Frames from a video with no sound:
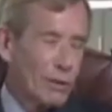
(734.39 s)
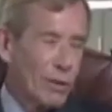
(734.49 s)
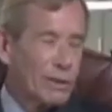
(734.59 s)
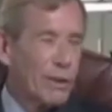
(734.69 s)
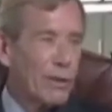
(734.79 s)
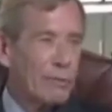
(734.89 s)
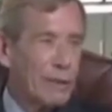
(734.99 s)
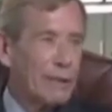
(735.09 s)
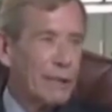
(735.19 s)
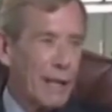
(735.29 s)
It's also the
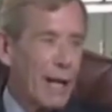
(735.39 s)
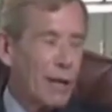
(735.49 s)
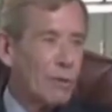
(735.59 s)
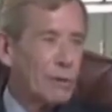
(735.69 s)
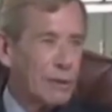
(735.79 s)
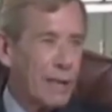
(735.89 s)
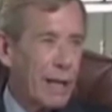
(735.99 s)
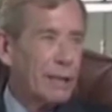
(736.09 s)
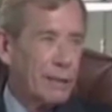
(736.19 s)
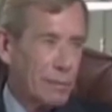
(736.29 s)
reason that I always
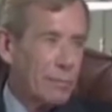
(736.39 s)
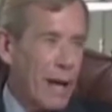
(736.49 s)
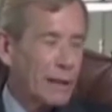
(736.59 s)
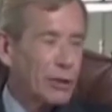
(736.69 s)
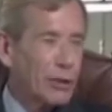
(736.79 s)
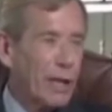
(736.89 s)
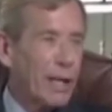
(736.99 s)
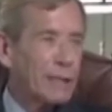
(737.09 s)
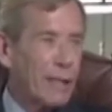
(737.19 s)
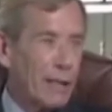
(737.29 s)
take
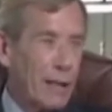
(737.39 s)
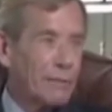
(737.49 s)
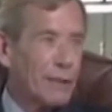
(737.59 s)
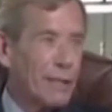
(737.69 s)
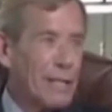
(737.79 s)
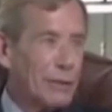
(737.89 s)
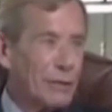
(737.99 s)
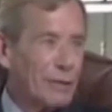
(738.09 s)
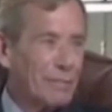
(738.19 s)
MaxGXL after lunch.